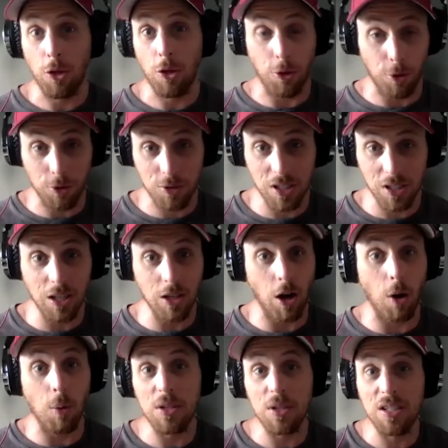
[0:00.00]
13?
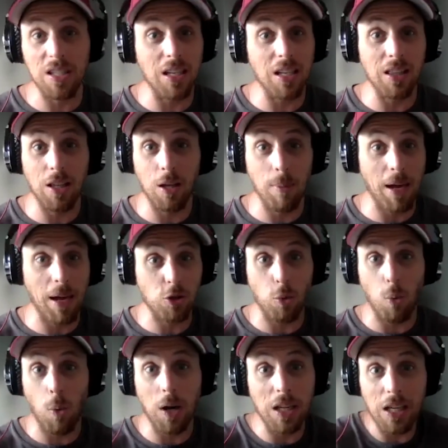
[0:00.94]
Are we seeing them at
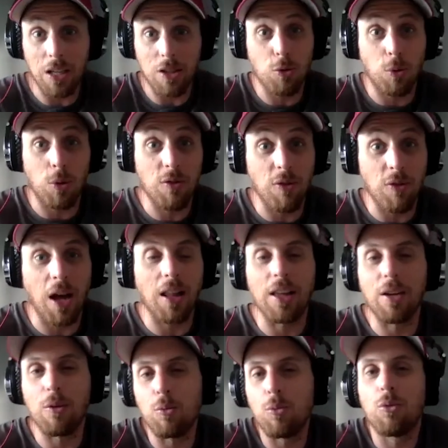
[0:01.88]
20, 25?
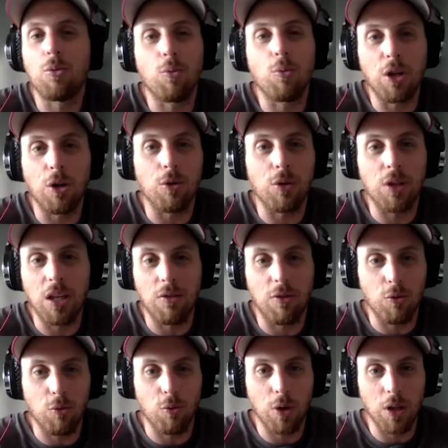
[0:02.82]
We don't
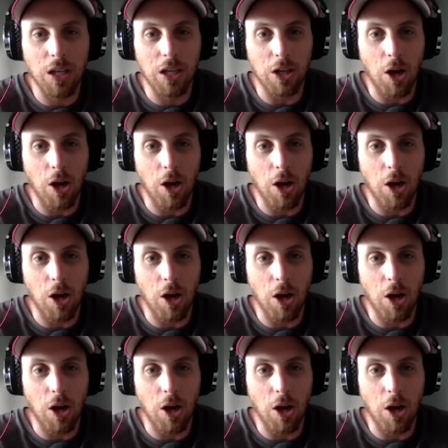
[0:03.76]
even really